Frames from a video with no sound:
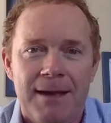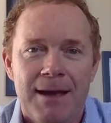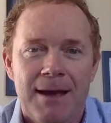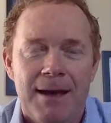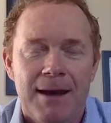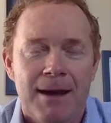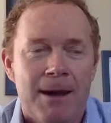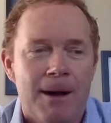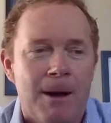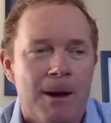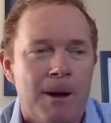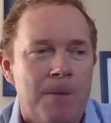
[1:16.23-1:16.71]

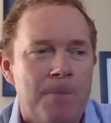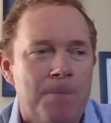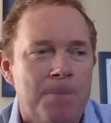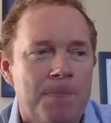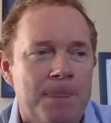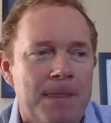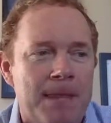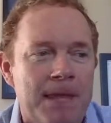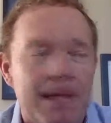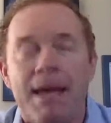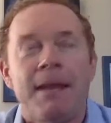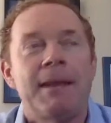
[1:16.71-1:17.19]

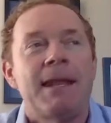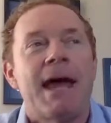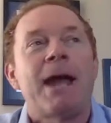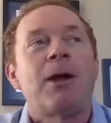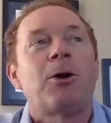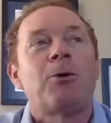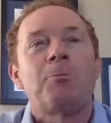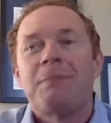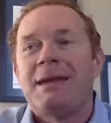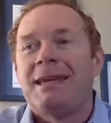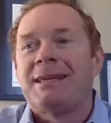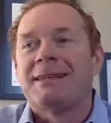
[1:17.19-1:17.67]
And I
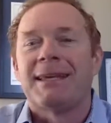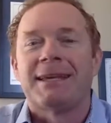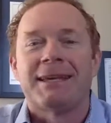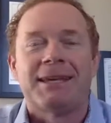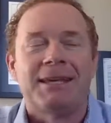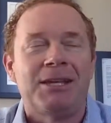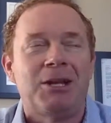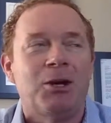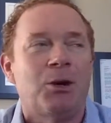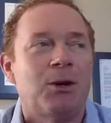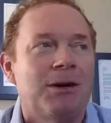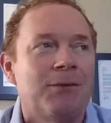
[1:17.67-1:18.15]
don't mean like,
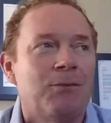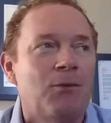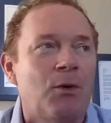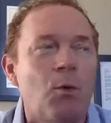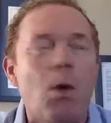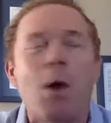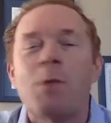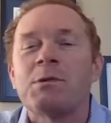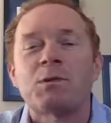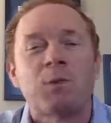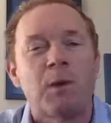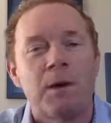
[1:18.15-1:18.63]

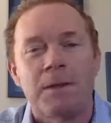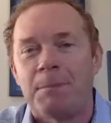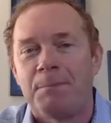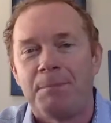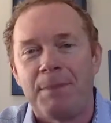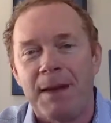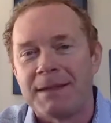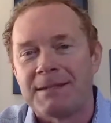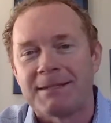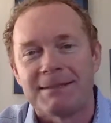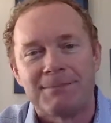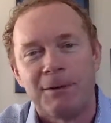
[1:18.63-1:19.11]
what was one of the
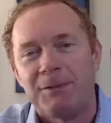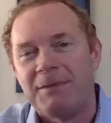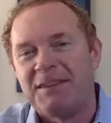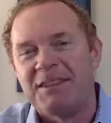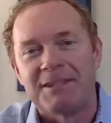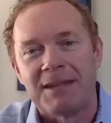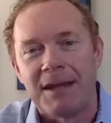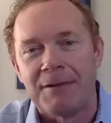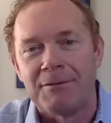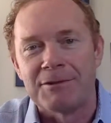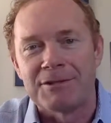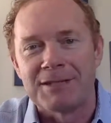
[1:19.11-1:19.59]
best
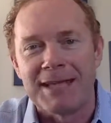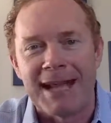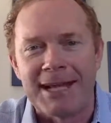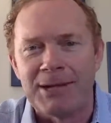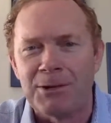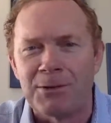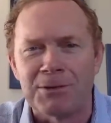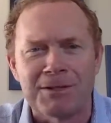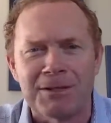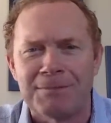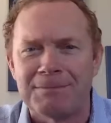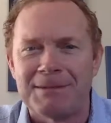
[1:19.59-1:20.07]
movies ever? And I
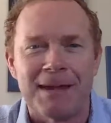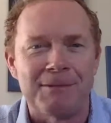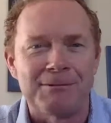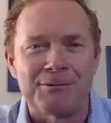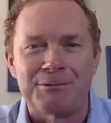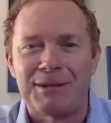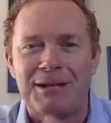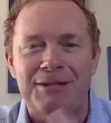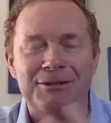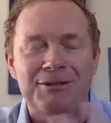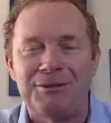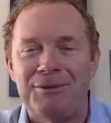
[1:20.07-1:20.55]
know sometimes
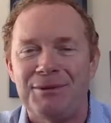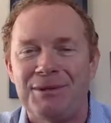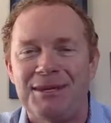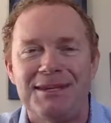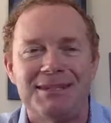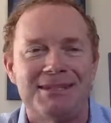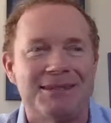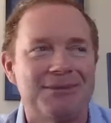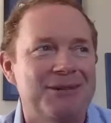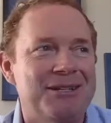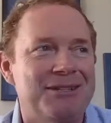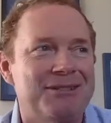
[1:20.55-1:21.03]
when I do
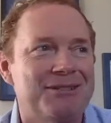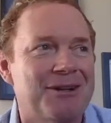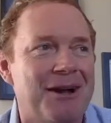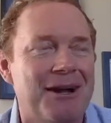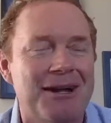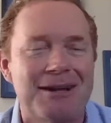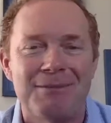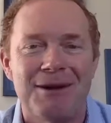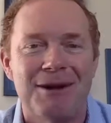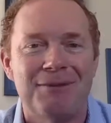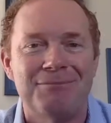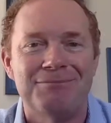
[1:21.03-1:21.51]
these and we
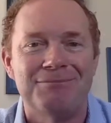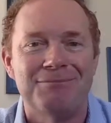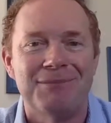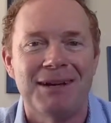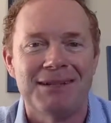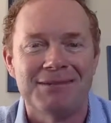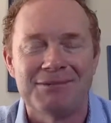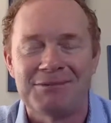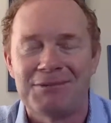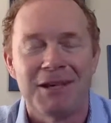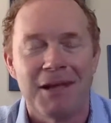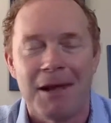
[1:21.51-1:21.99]
talk about,
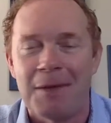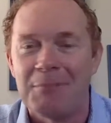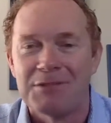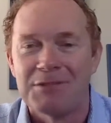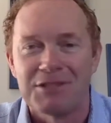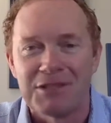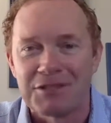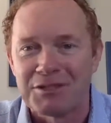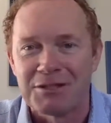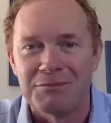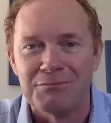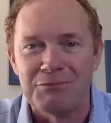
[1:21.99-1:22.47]
I'm
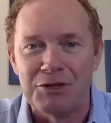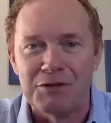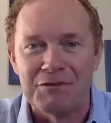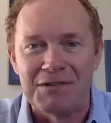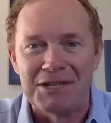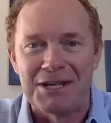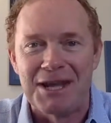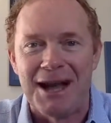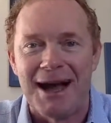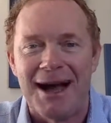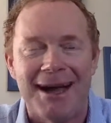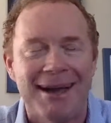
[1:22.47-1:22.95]
such a movie
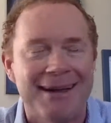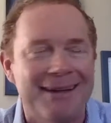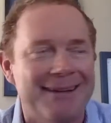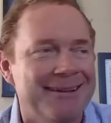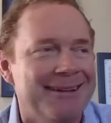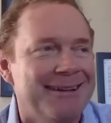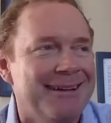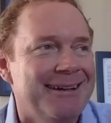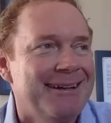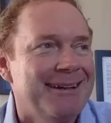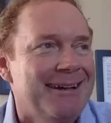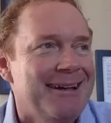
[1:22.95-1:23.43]
guy,
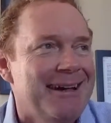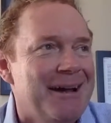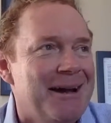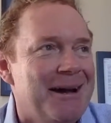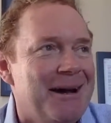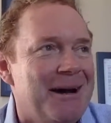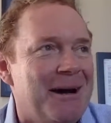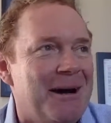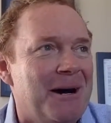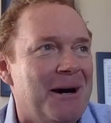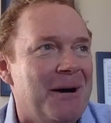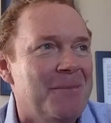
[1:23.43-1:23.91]

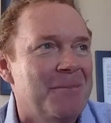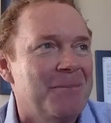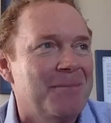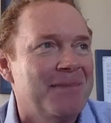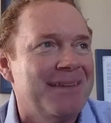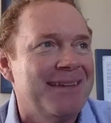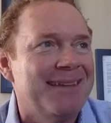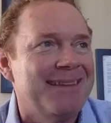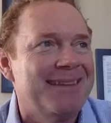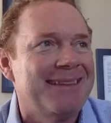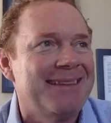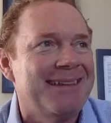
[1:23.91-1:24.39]
and
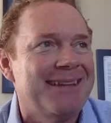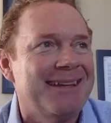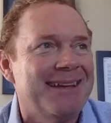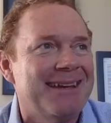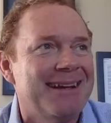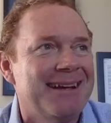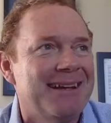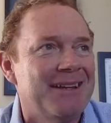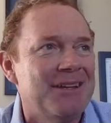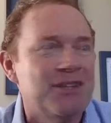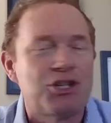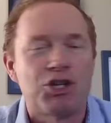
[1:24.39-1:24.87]

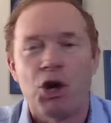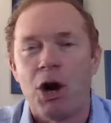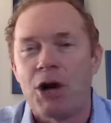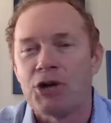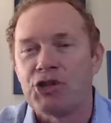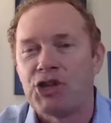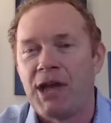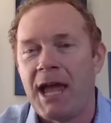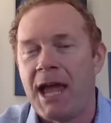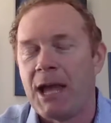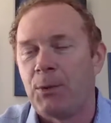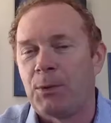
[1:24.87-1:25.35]
the
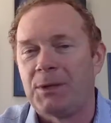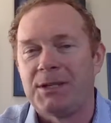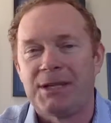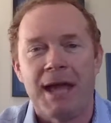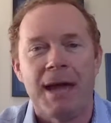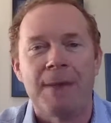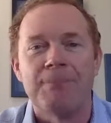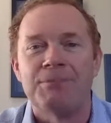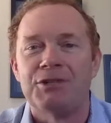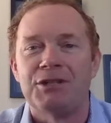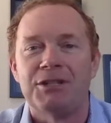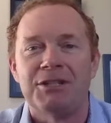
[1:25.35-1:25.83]
Shawshank
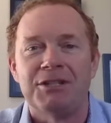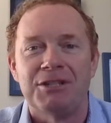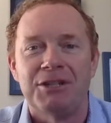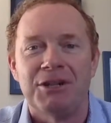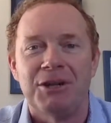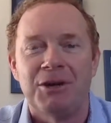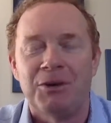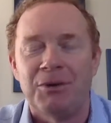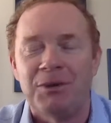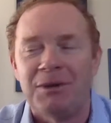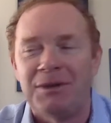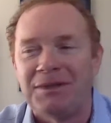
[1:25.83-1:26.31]
Redemption,
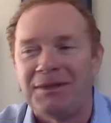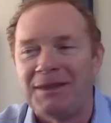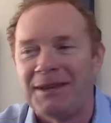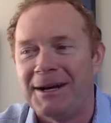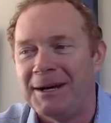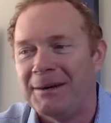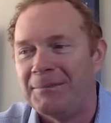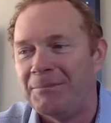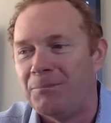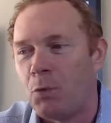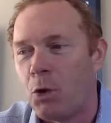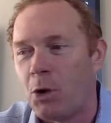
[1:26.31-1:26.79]
with
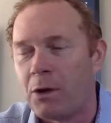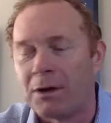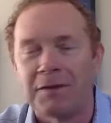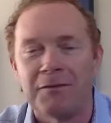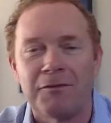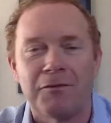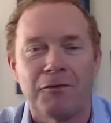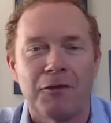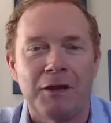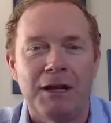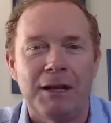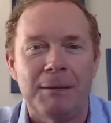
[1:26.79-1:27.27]
Morgan
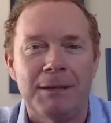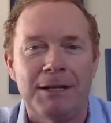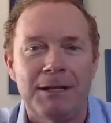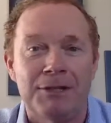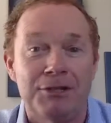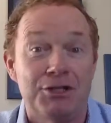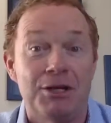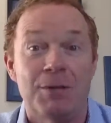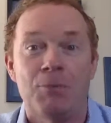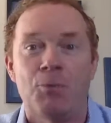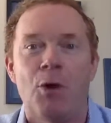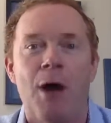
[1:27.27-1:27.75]
Freeman and
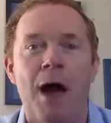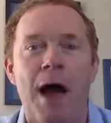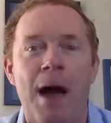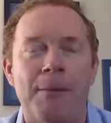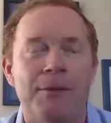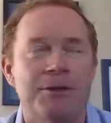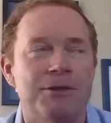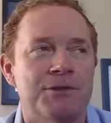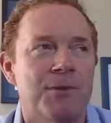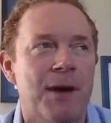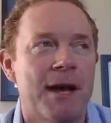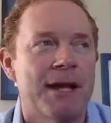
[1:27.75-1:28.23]
Tim
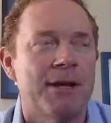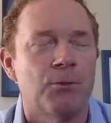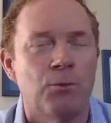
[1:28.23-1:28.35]
Robbins, right?